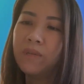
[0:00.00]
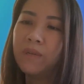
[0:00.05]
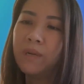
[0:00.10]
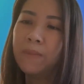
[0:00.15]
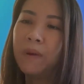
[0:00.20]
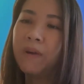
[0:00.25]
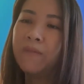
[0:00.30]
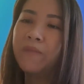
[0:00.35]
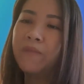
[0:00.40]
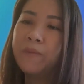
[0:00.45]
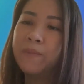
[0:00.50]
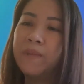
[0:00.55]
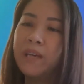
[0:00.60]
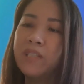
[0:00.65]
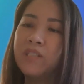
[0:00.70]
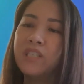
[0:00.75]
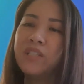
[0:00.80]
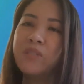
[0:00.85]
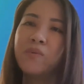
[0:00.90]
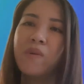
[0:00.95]
Apart from
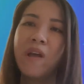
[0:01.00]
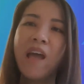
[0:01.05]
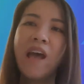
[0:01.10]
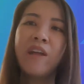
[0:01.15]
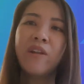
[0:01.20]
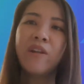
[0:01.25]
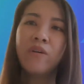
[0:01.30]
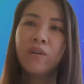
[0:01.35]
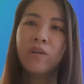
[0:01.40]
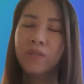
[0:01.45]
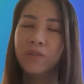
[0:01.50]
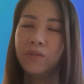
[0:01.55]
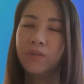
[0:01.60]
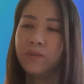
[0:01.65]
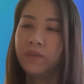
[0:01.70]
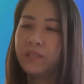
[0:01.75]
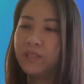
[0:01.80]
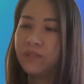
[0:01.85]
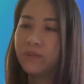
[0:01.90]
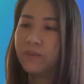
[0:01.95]
that, just to add on to
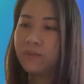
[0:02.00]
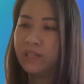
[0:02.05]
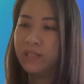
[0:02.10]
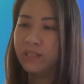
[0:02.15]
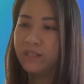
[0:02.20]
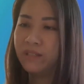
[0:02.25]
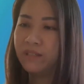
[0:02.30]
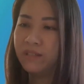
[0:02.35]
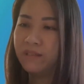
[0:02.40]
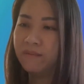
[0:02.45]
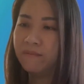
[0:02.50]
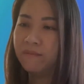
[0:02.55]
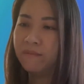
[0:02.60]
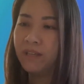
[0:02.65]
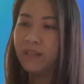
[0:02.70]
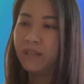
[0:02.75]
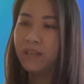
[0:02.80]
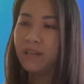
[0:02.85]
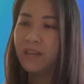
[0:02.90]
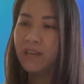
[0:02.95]
this question
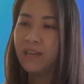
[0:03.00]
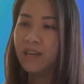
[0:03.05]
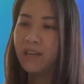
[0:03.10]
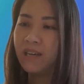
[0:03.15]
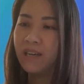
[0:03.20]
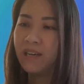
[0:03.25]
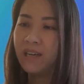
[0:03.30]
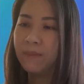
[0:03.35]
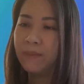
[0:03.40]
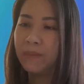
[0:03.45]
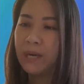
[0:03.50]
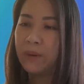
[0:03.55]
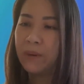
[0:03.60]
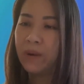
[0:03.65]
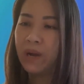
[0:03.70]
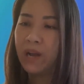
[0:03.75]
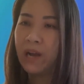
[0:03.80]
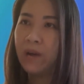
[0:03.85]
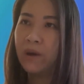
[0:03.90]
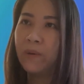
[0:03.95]

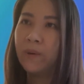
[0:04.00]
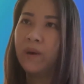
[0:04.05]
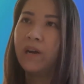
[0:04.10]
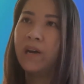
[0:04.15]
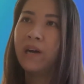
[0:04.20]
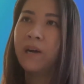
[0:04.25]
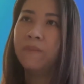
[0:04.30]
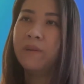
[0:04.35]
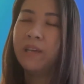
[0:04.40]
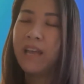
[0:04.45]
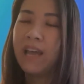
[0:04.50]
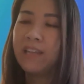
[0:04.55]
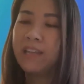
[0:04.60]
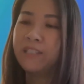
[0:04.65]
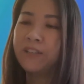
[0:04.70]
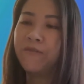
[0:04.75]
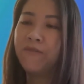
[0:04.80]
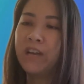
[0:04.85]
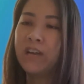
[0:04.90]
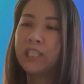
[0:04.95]
about how it has
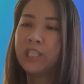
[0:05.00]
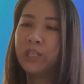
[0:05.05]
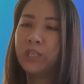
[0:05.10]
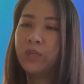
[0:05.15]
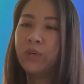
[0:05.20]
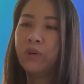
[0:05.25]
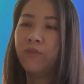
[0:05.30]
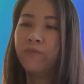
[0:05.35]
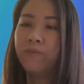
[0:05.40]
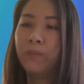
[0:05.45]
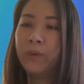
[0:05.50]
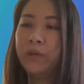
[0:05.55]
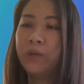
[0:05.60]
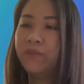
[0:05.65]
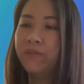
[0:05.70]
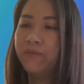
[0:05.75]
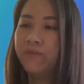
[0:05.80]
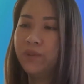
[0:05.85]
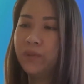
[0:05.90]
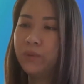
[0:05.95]
affected your point
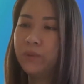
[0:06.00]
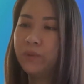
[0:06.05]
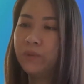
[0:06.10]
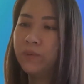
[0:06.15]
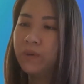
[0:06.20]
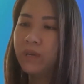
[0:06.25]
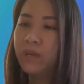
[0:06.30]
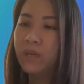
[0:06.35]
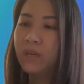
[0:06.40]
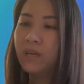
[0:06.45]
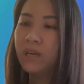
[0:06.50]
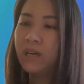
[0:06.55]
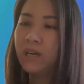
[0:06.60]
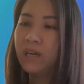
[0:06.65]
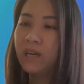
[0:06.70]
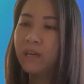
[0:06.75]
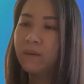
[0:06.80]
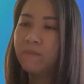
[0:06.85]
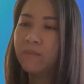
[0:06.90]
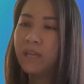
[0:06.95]
of view,
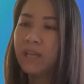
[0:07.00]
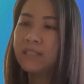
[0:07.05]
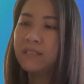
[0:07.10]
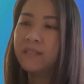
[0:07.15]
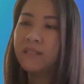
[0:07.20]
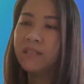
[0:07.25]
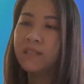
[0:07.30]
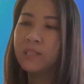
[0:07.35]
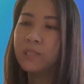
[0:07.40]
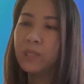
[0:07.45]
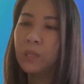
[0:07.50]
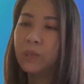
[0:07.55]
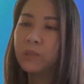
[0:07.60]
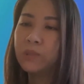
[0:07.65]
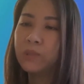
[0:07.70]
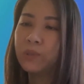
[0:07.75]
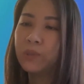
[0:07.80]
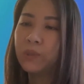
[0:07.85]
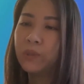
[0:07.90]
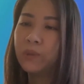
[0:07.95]
has this
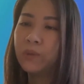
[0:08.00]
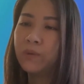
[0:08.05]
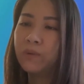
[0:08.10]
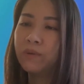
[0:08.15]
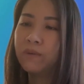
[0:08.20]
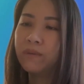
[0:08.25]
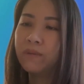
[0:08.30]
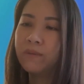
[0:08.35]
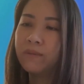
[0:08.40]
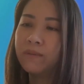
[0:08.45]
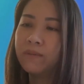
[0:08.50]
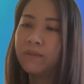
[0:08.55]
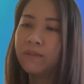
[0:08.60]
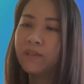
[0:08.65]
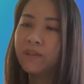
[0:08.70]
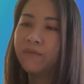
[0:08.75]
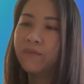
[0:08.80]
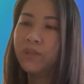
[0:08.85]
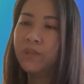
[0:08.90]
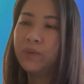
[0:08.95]
also
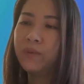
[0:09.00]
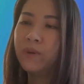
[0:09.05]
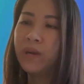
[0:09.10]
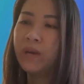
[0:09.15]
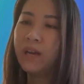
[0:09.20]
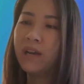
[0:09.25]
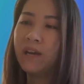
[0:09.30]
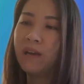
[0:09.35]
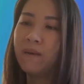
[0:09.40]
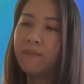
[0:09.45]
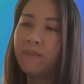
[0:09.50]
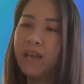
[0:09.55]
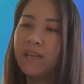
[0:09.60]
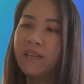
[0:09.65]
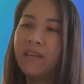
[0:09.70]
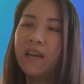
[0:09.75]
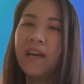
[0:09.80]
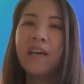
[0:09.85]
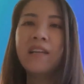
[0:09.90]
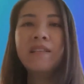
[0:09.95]
given you
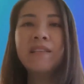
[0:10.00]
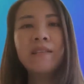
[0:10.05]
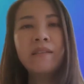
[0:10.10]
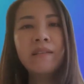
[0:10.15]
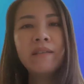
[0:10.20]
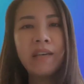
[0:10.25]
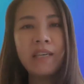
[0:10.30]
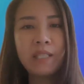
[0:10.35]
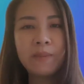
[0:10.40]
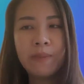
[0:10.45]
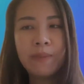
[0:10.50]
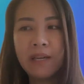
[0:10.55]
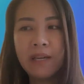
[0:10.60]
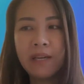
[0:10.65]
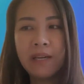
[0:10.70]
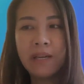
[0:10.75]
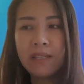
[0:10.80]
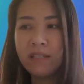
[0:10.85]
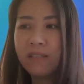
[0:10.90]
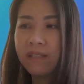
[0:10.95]
any
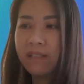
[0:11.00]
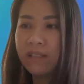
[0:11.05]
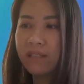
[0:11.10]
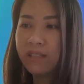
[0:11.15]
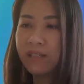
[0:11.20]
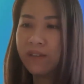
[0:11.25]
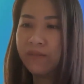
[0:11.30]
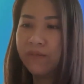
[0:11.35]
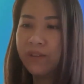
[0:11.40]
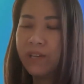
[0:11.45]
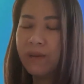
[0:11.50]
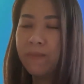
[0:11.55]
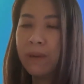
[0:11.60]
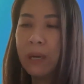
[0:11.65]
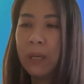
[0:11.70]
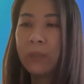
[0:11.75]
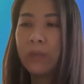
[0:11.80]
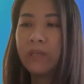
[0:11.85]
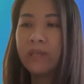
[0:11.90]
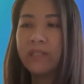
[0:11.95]
unexpected discovery
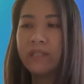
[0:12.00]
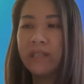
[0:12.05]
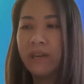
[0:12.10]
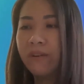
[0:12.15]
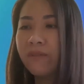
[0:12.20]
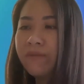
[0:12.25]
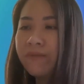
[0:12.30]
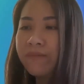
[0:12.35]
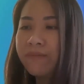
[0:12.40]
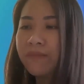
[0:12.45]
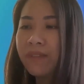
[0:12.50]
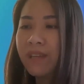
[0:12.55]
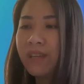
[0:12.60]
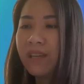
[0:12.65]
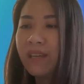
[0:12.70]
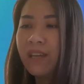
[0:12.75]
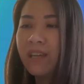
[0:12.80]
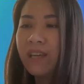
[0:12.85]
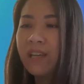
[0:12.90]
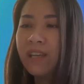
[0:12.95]
about yourself
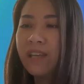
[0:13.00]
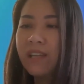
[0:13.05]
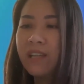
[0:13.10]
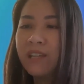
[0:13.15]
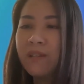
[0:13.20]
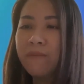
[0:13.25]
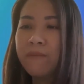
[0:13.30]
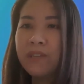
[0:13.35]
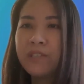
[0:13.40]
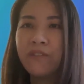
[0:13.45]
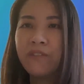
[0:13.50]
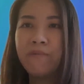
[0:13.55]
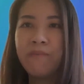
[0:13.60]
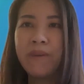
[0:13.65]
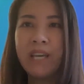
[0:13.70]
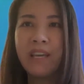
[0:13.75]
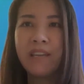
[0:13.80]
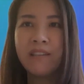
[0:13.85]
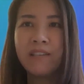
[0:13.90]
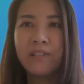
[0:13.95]
in the midst of
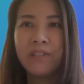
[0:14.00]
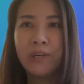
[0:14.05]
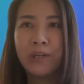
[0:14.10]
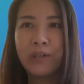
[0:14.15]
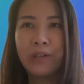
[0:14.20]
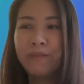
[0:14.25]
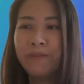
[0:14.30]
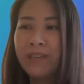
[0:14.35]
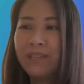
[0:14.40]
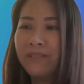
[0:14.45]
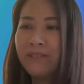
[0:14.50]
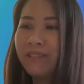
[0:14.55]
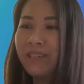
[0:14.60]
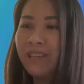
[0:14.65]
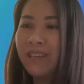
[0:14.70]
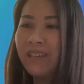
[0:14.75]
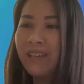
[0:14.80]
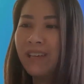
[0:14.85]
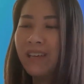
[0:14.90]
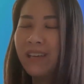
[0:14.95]
making this
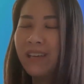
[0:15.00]
documentary?